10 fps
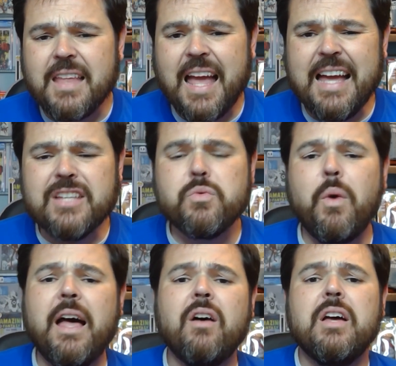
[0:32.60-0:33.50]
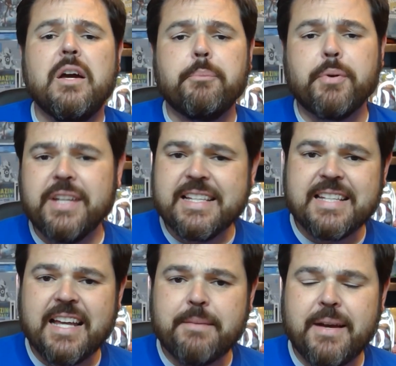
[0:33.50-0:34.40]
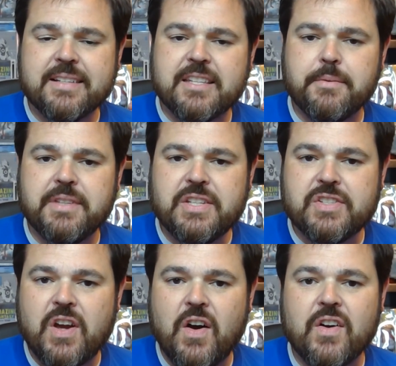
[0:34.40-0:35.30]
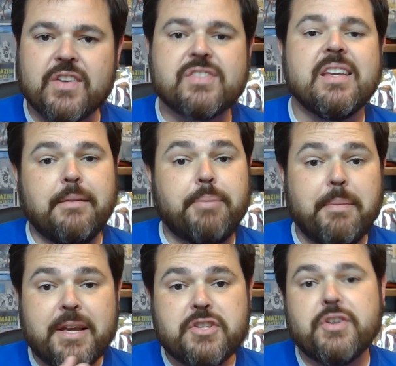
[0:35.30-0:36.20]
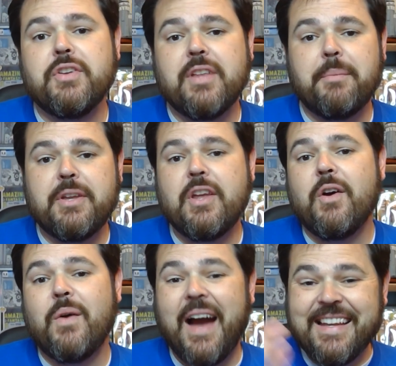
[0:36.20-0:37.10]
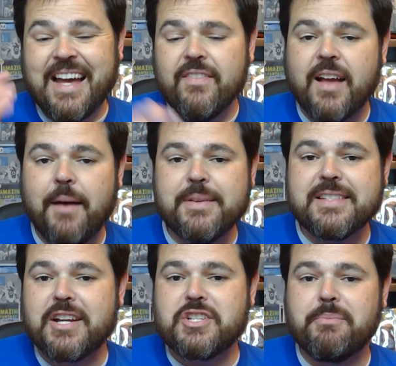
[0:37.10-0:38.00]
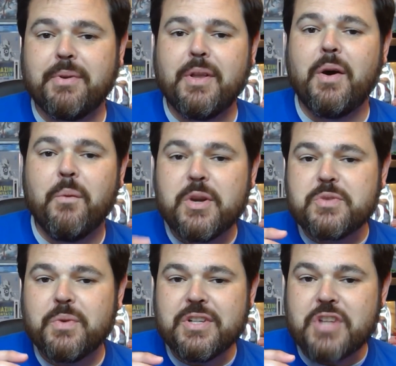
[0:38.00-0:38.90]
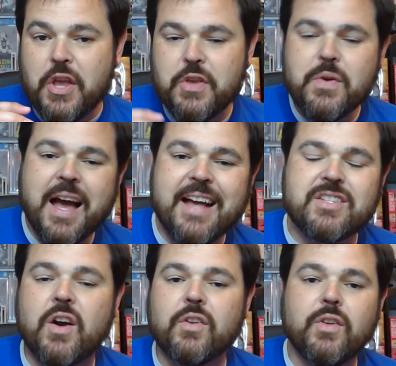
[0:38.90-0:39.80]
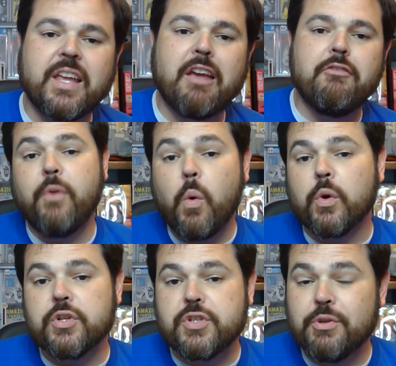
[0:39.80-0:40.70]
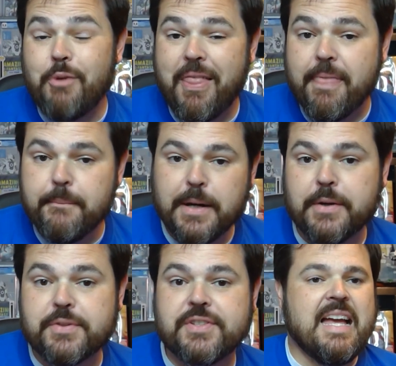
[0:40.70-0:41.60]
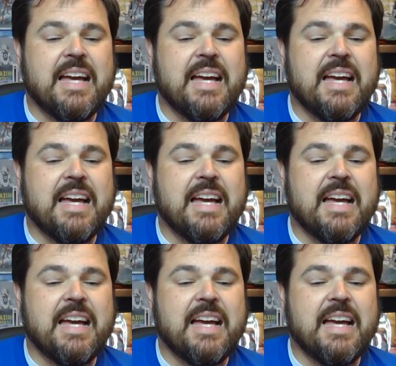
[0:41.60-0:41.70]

as well. Pretty excited about some of these cards, but make sure you let me know down in the comment section below which ones you guys are looking forward to the most.